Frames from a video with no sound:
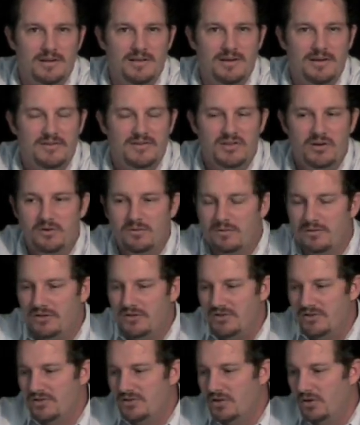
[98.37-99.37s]

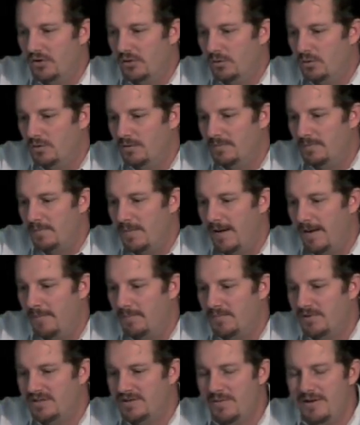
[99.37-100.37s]

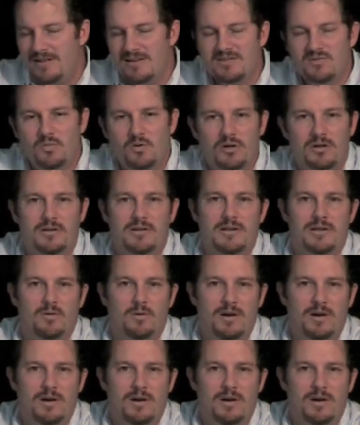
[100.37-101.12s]
But to make this more clear,